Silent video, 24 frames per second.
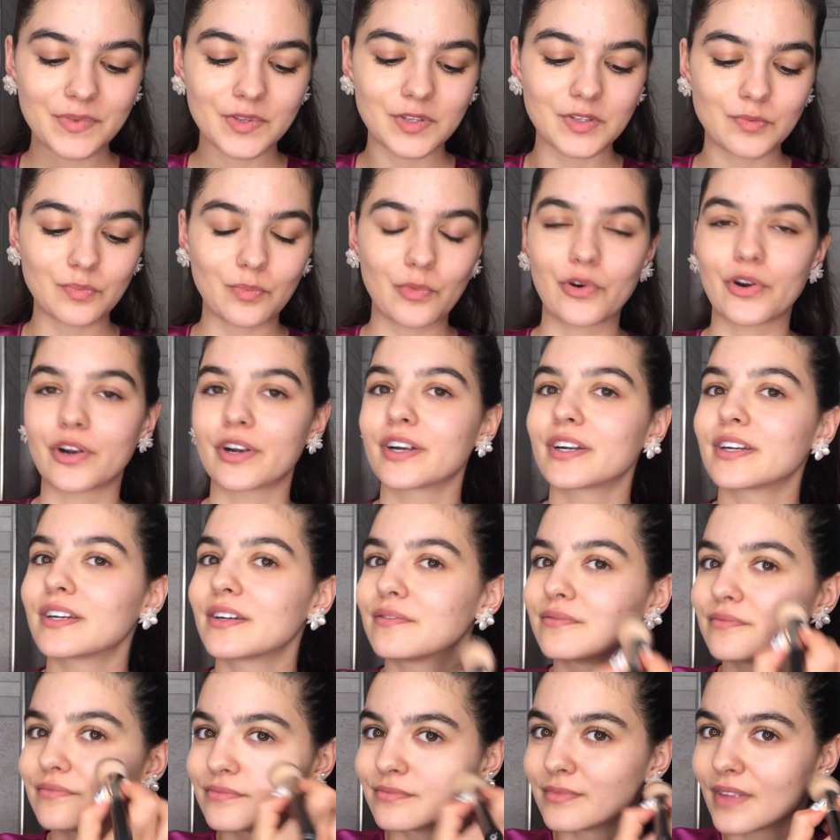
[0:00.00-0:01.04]
It's more
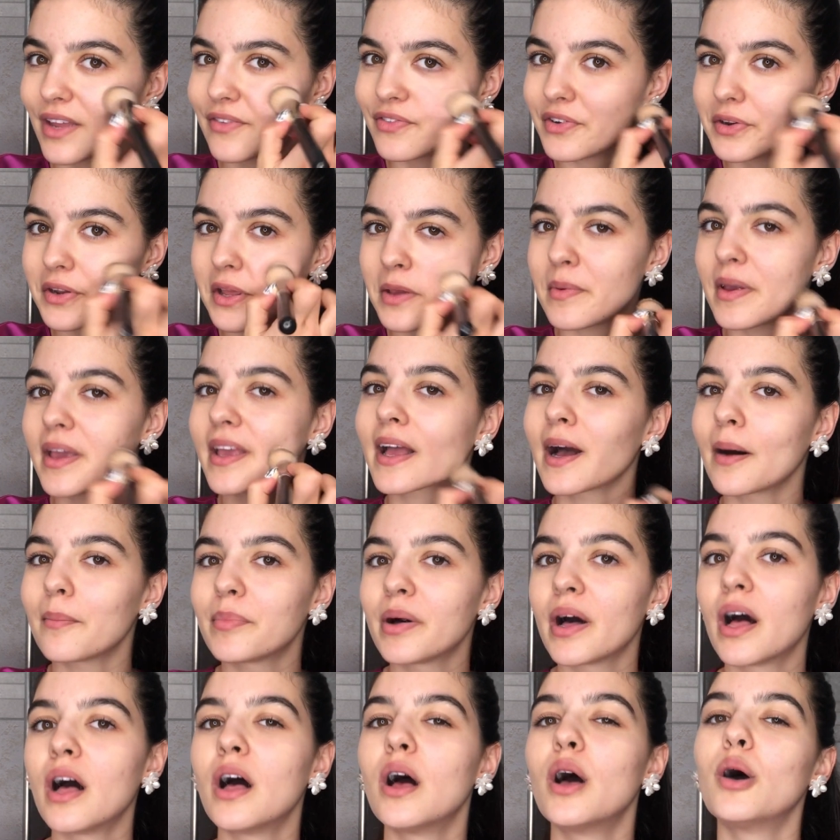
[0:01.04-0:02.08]
everyday
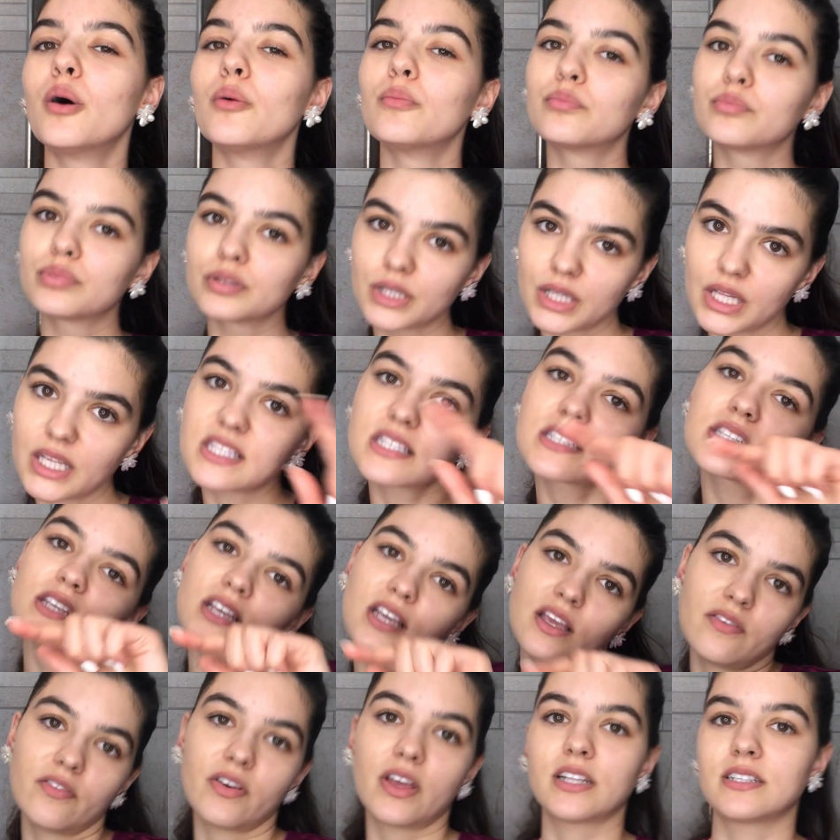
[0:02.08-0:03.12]
makeup plus
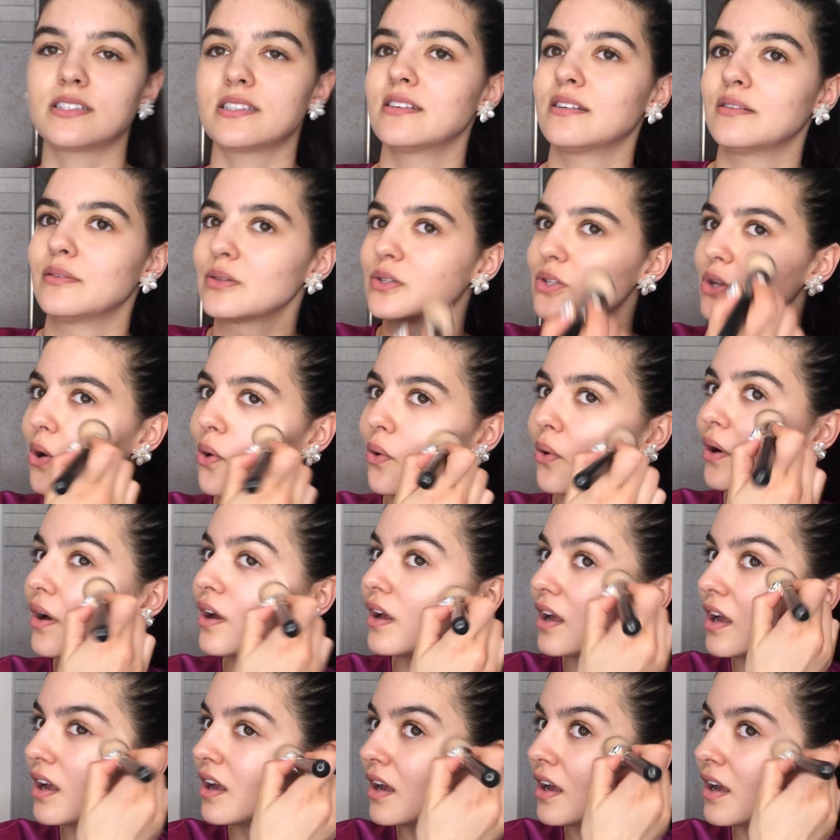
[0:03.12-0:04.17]
event, so
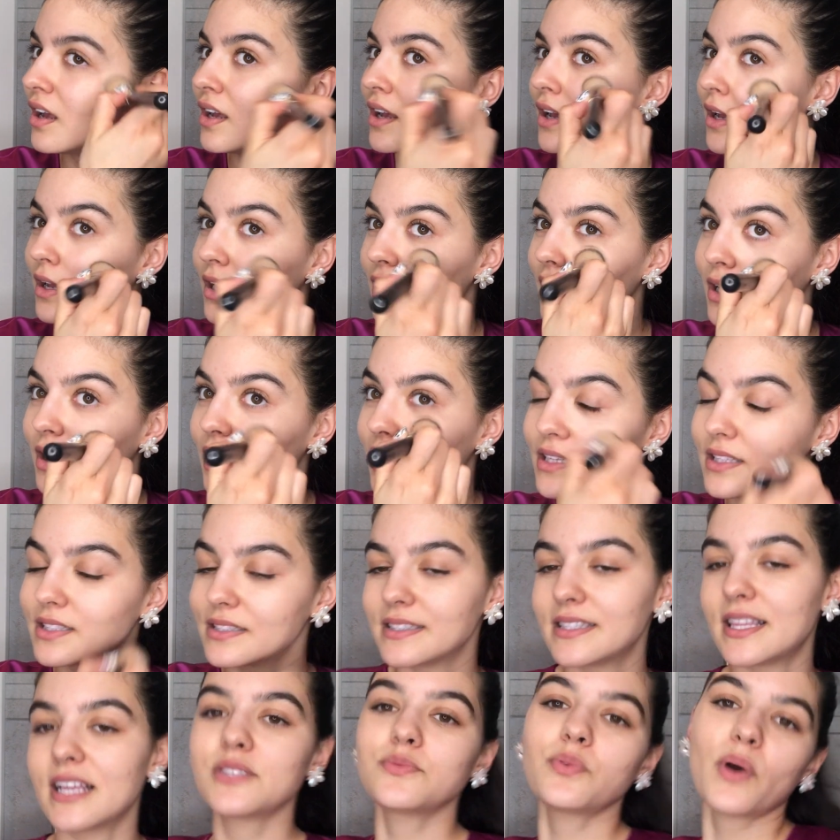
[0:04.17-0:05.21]

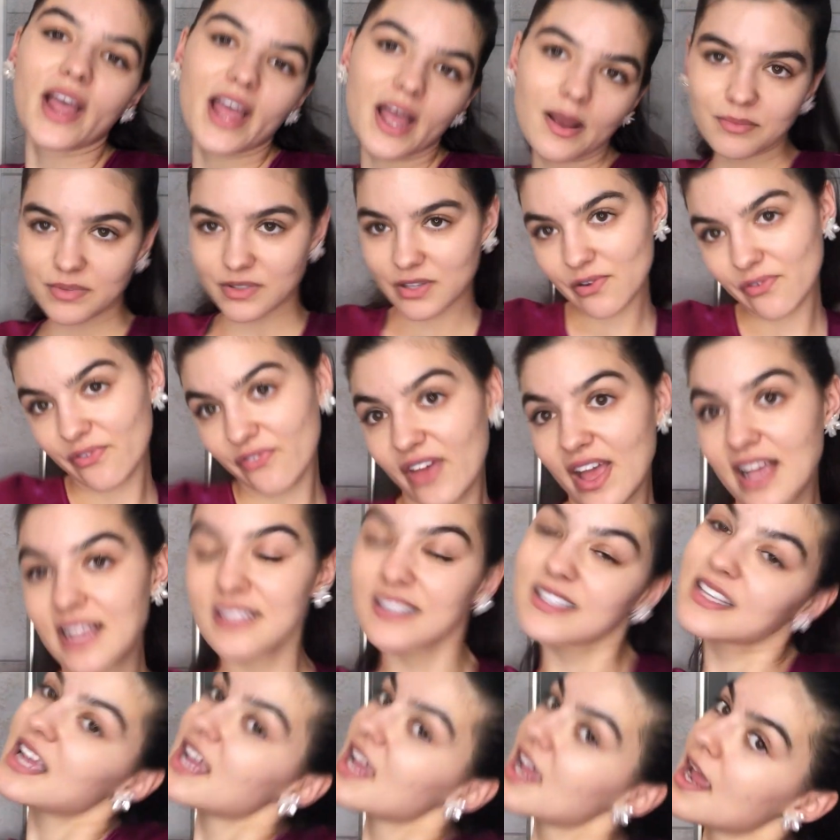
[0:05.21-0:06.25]
that's why I'm so
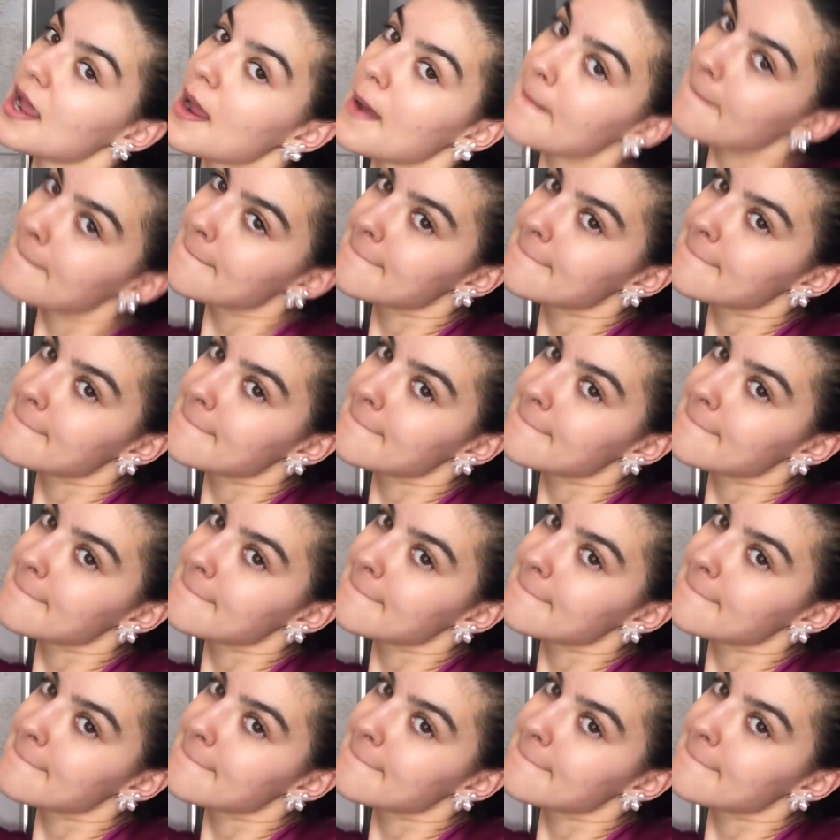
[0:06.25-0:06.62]
fancy.